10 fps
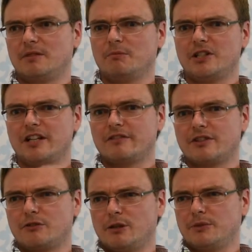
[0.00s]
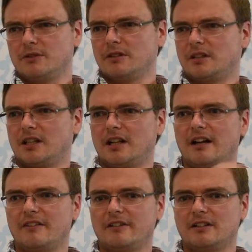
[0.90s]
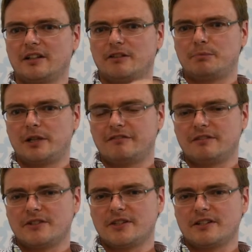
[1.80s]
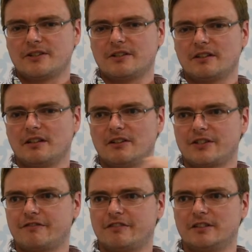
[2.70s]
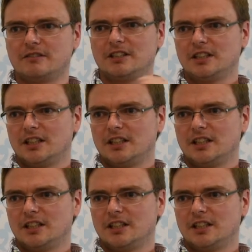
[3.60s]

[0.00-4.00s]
In whichever script you're looking at, there are kind of preferences that last for